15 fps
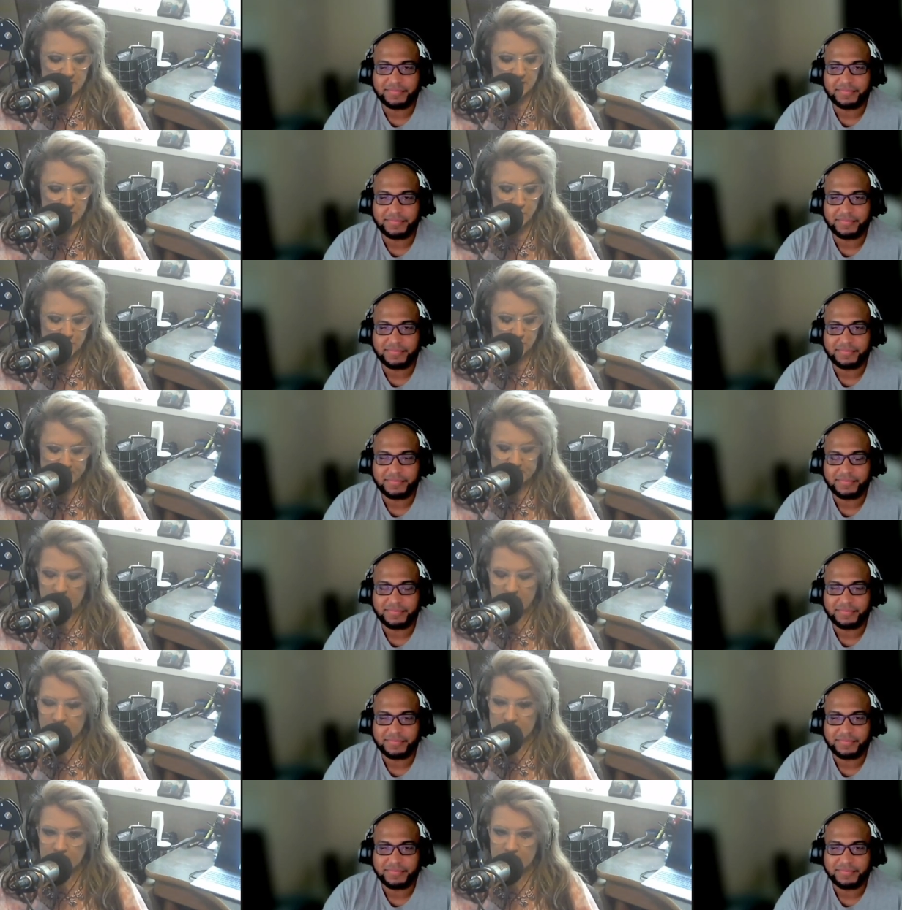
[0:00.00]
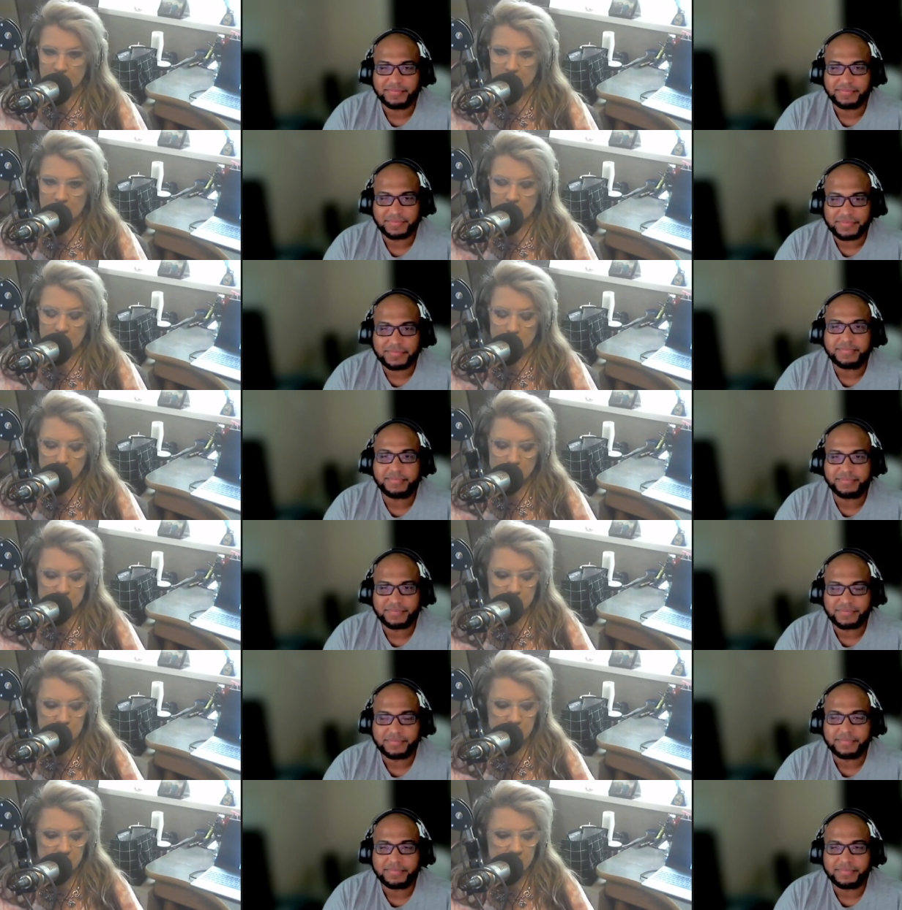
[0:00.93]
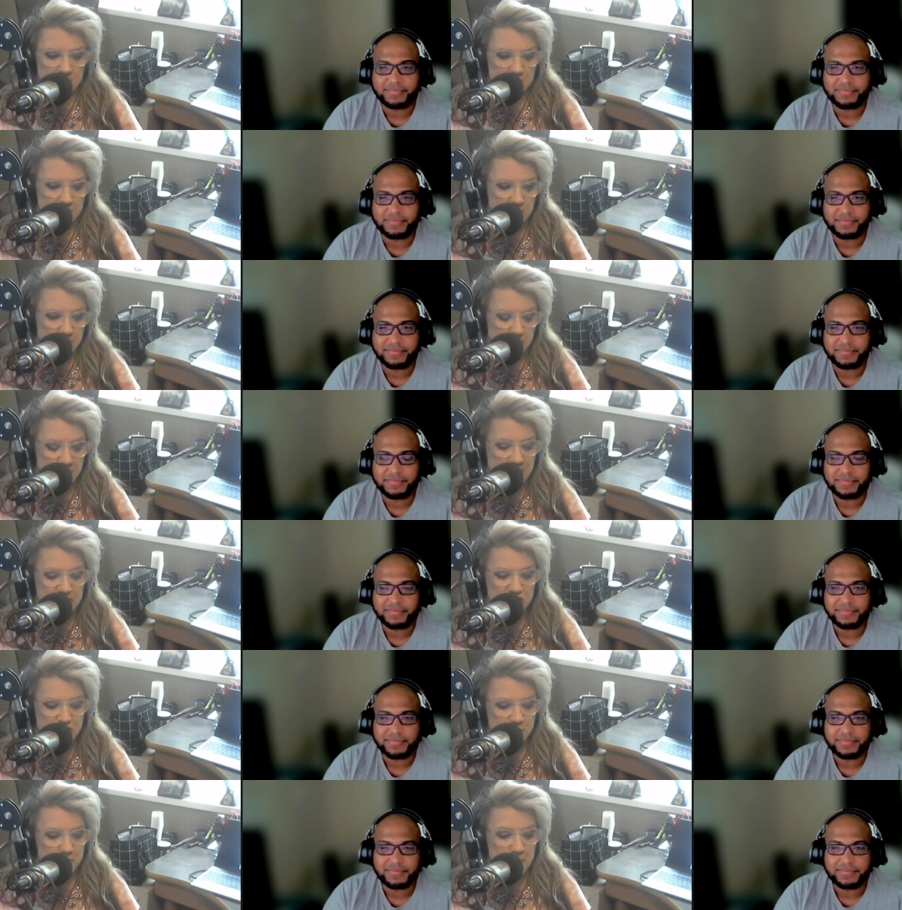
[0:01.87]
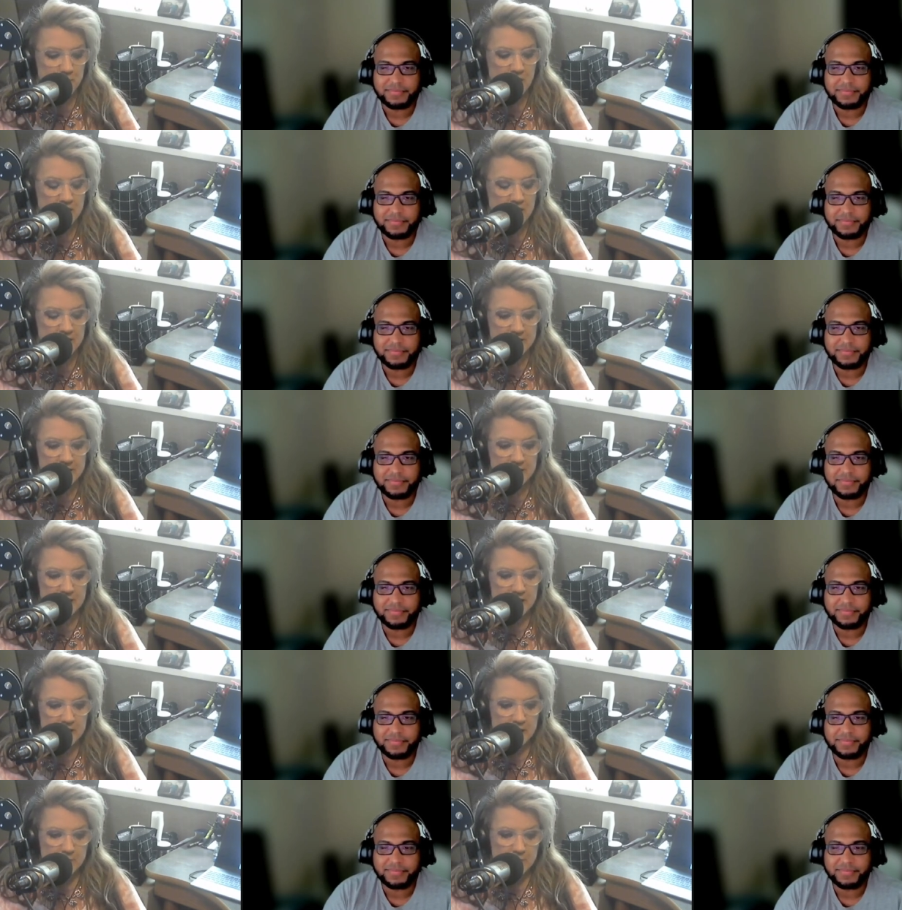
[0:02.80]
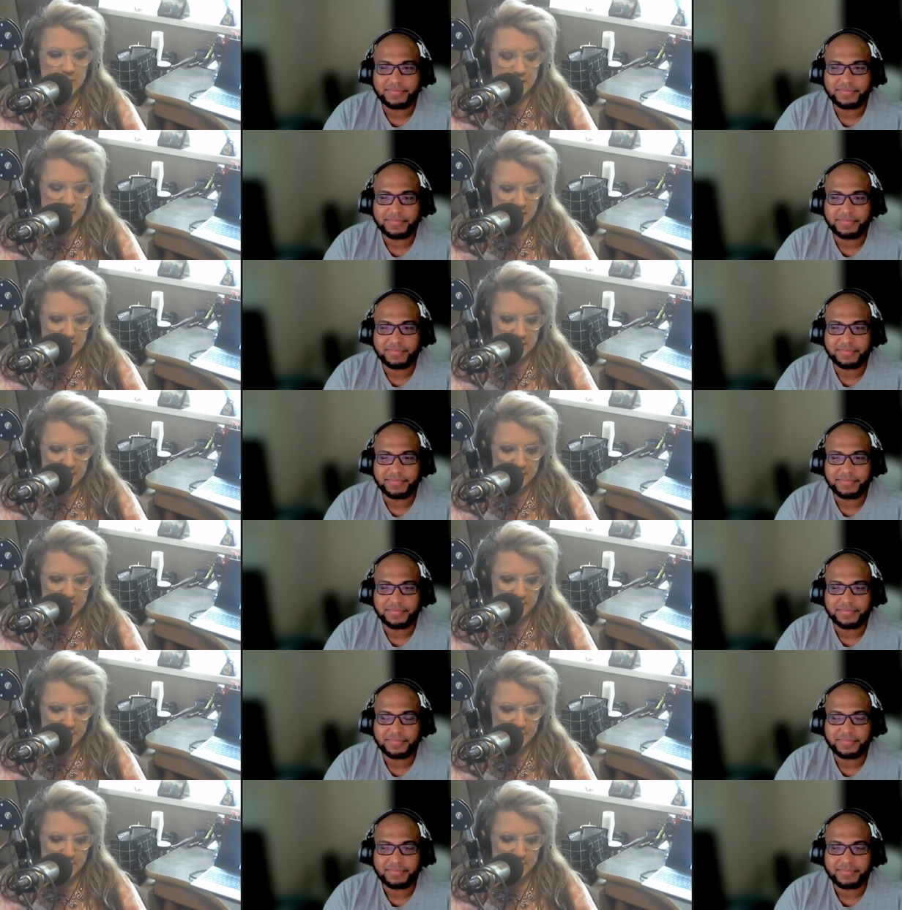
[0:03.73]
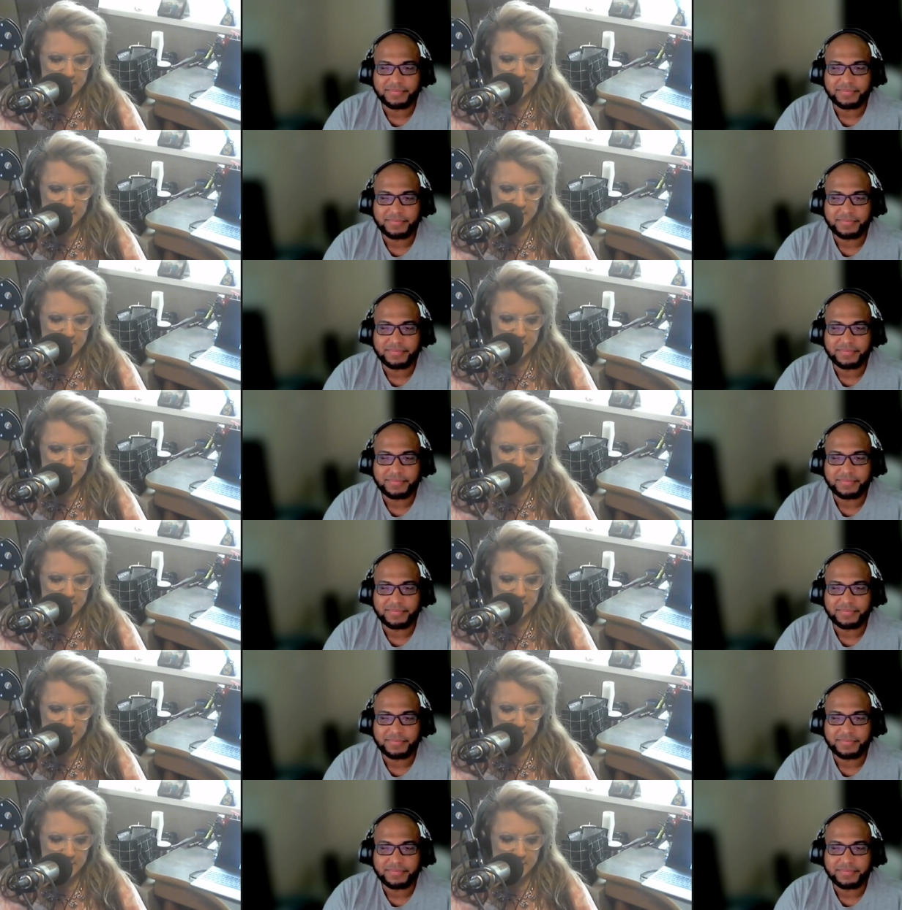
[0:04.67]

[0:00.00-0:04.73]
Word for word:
Speaker 1: voice acting. It was a, a passion of mine, but um,